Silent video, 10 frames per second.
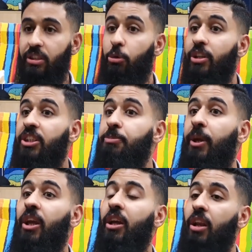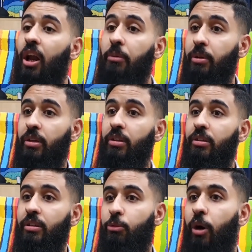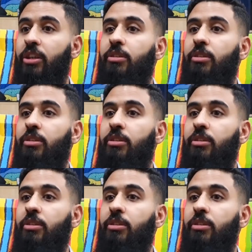They were not speaking in Arabic. Why?